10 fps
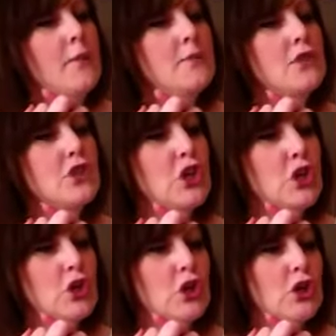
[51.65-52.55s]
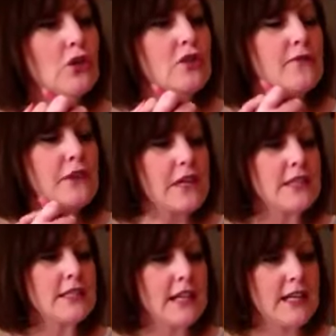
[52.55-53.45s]
So the
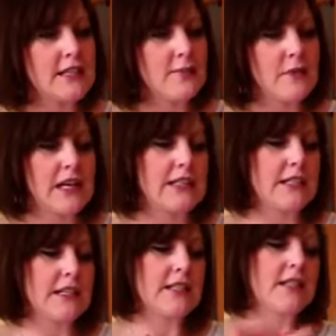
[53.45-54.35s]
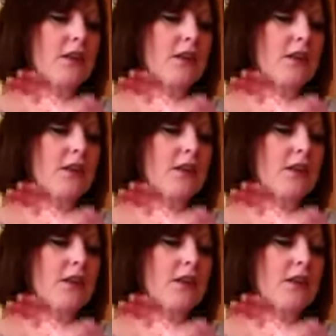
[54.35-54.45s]
first item that I did